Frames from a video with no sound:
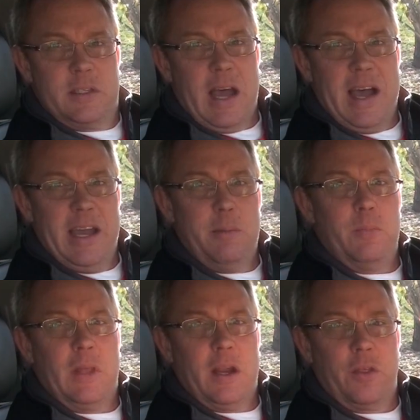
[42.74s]

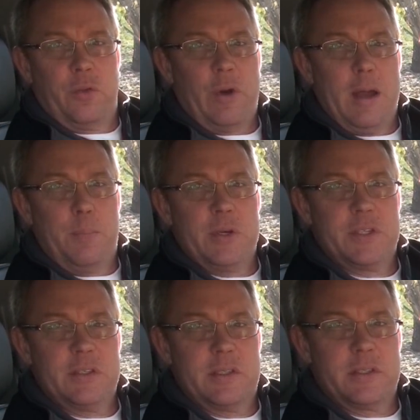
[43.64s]
Time that a threat
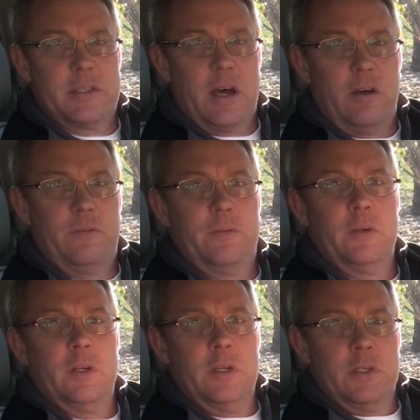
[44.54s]
presents itself
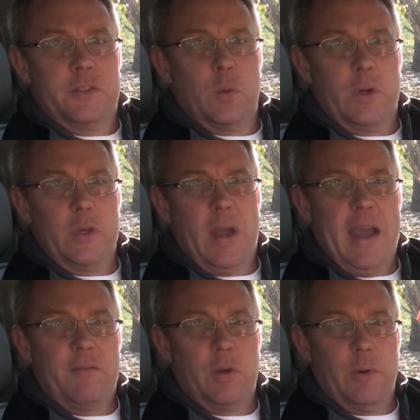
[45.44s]
to when you
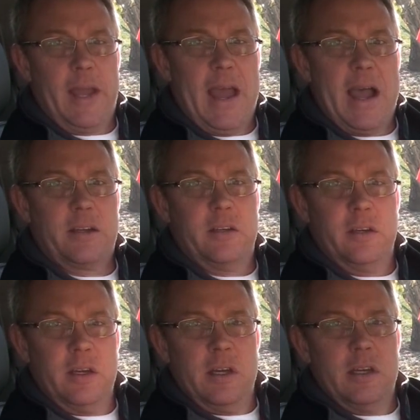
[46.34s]
have to react
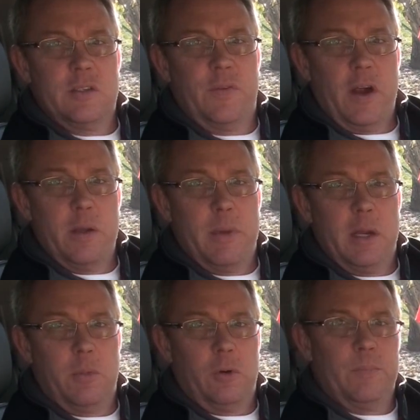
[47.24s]
is very
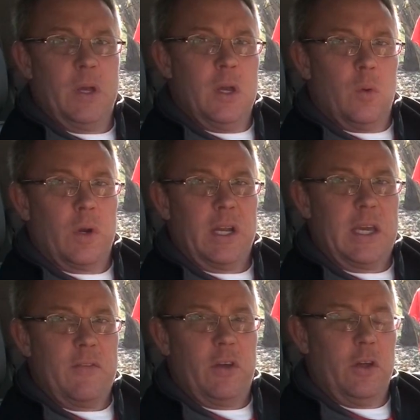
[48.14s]
minimal. We're
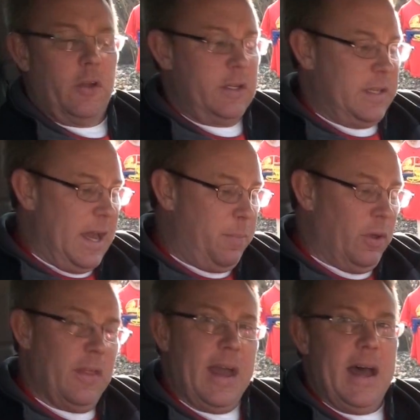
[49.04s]
going to give you a little
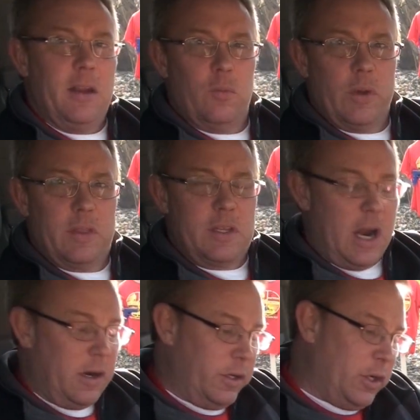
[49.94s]
example of that with the
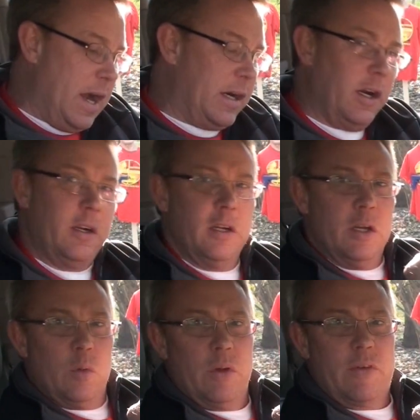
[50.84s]
target tracker.
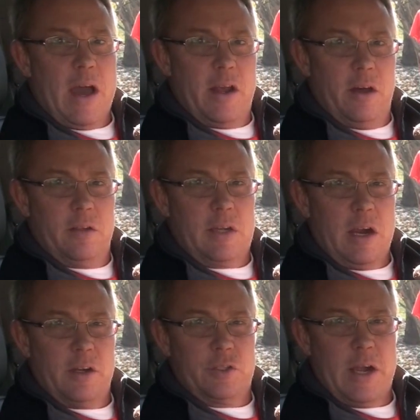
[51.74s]
We've got a
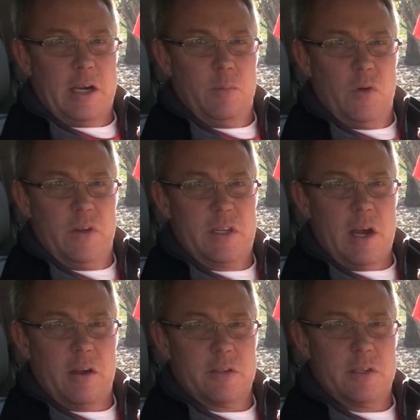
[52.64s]
target tracker moving
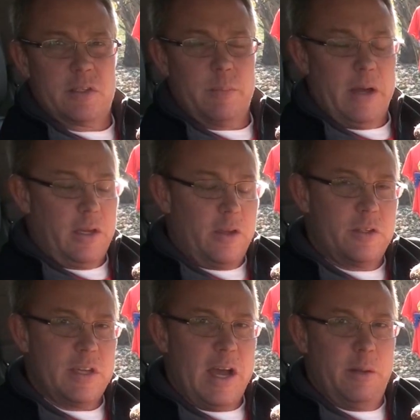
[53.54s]
target system on the
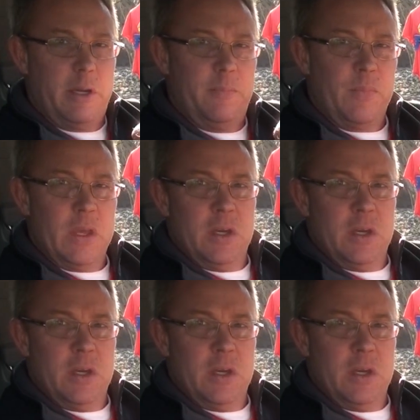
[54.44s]
other side of me.